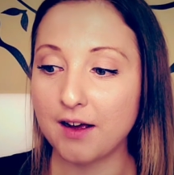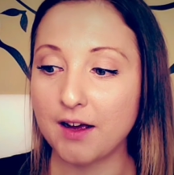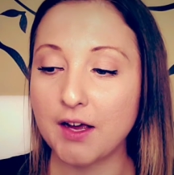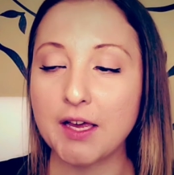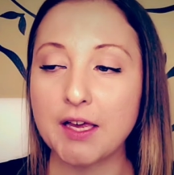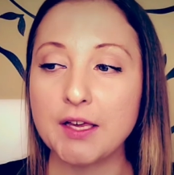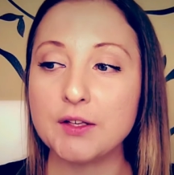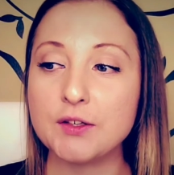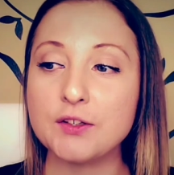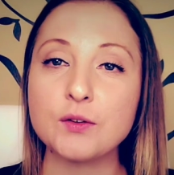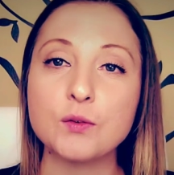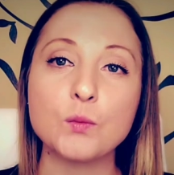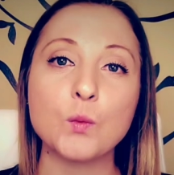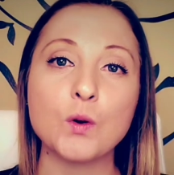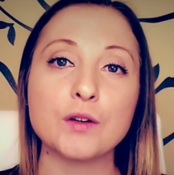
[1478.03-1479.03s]
I
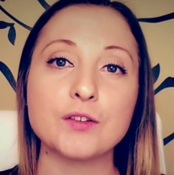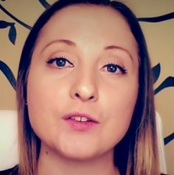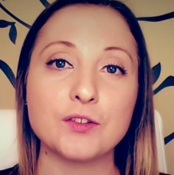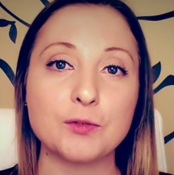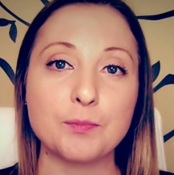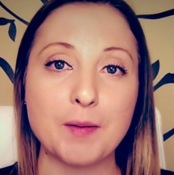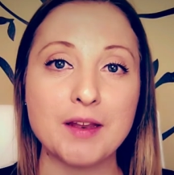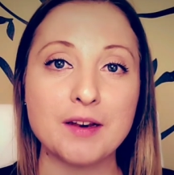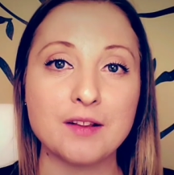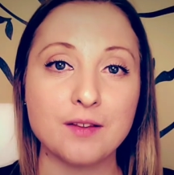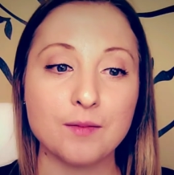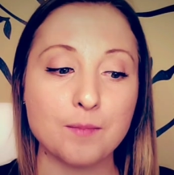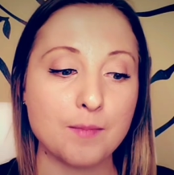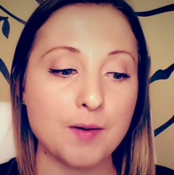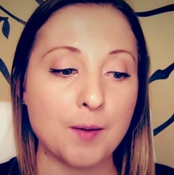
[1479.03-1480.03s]
didn't want to spend
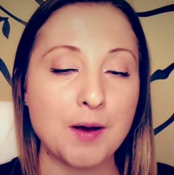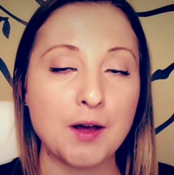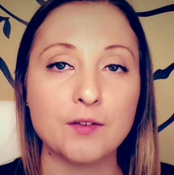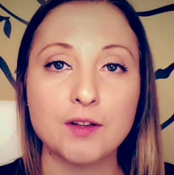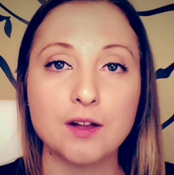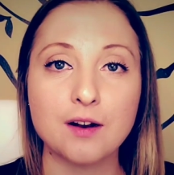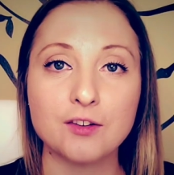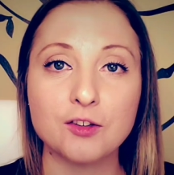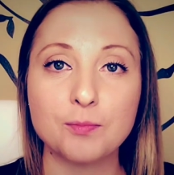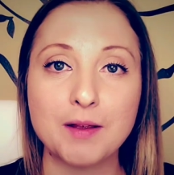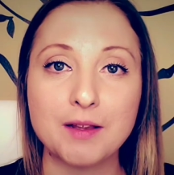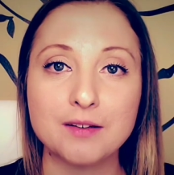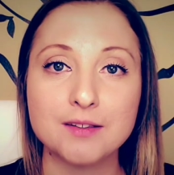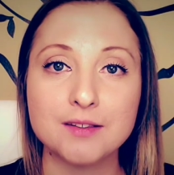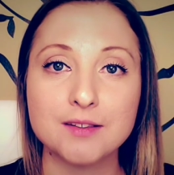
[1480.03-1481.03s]
the amount that I
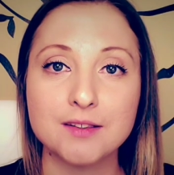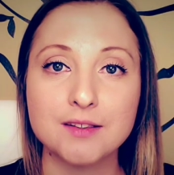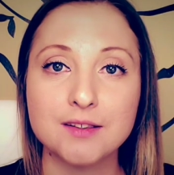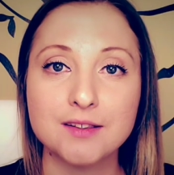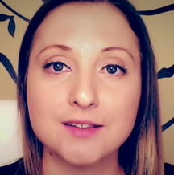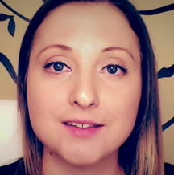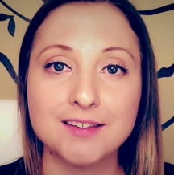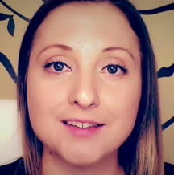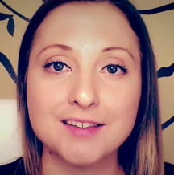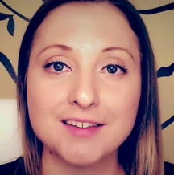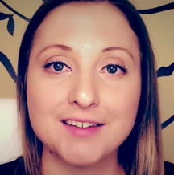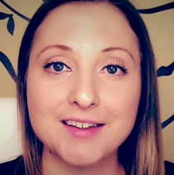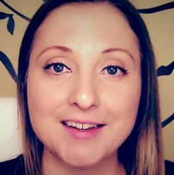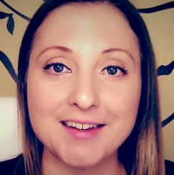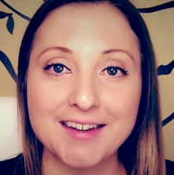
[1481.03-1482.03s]
spent.
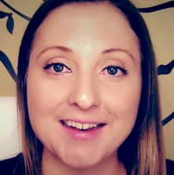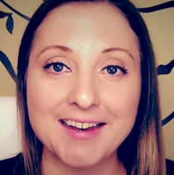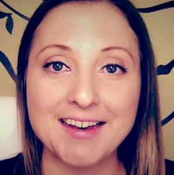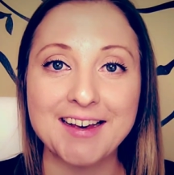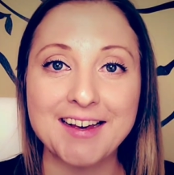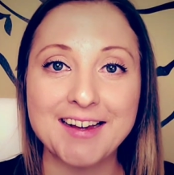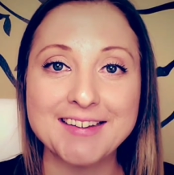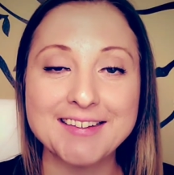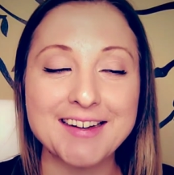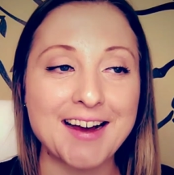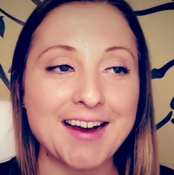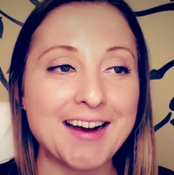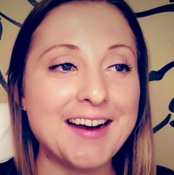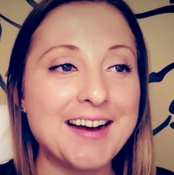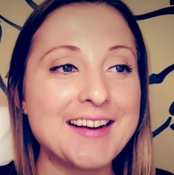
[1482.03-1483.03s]
And
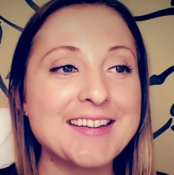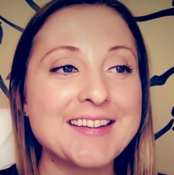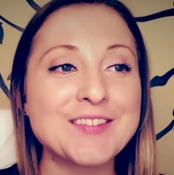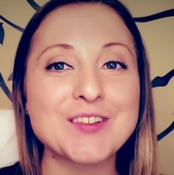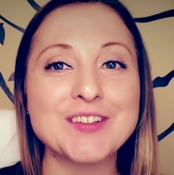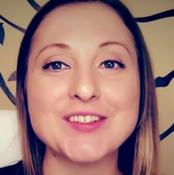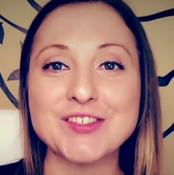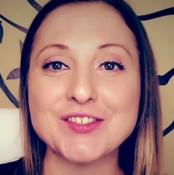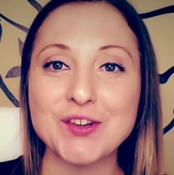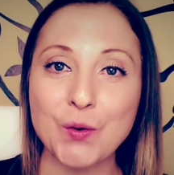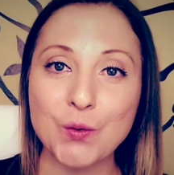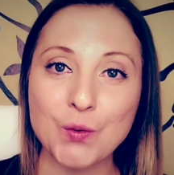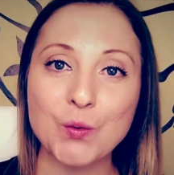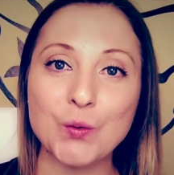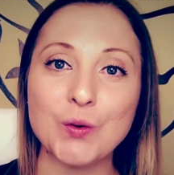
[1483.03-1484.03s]
it was
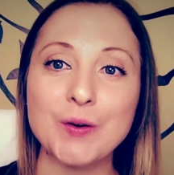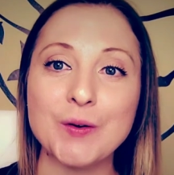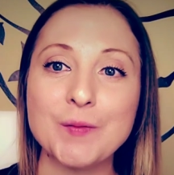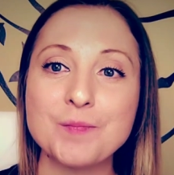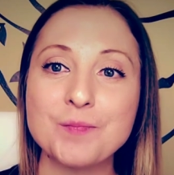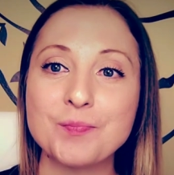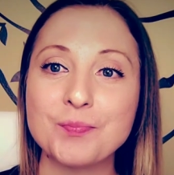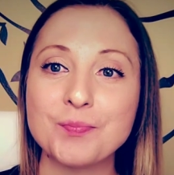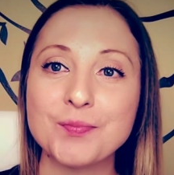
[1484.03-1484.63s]
so cool.